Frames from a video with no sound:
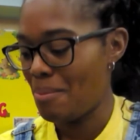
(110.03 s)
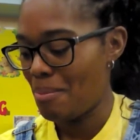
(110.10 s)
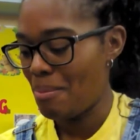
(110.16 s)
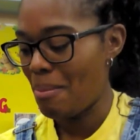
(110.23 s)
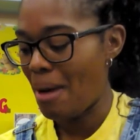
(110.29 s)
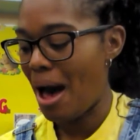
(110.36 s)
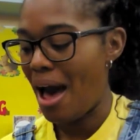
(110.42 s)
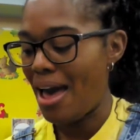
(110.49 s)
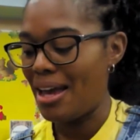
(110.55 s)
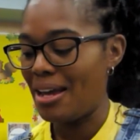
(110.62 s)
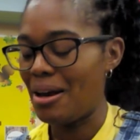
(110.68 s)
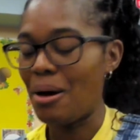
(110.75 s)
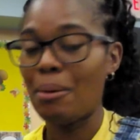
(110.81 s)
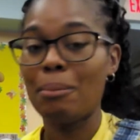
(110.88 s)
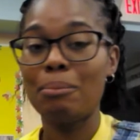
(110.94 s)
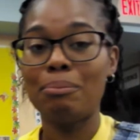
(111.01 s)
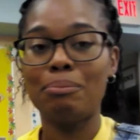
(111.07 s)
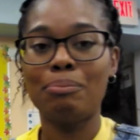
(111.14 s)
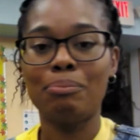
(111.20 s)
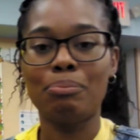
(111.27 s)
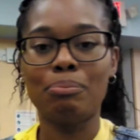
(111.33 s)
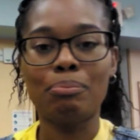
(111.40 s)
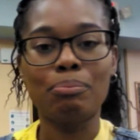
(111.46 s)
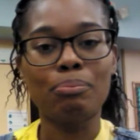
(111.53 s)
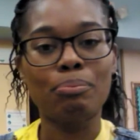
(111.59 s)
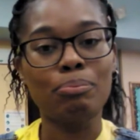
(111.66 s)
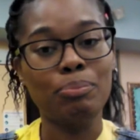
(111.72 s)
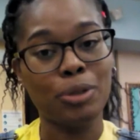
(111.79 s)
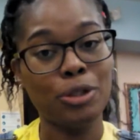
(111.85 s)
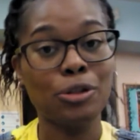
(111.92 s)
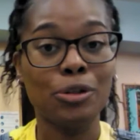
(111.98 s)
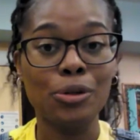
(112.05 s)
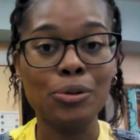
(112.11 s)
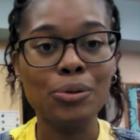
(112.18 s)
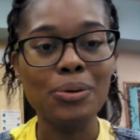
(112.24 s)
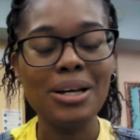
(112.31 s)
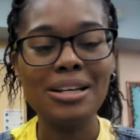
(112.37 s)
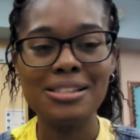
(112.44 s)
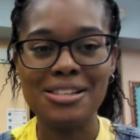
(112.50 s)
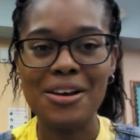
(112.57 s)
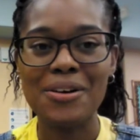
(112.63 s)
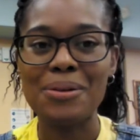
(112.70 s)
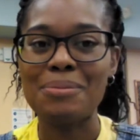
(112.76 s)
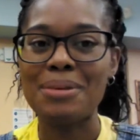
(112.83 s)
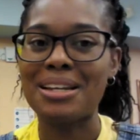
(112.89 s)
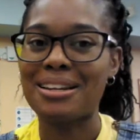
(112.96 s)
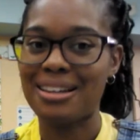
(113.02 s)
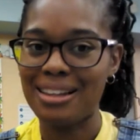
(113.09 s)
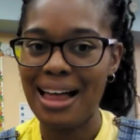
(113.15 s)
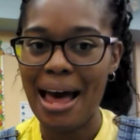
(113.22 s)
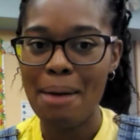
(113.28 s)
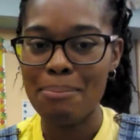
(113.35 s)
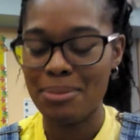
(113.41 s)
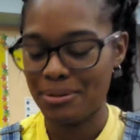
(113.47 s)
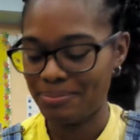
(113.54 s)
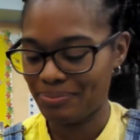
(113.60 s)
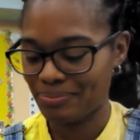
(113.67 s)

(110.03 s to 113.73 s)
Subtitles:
My blue is going to mean clap.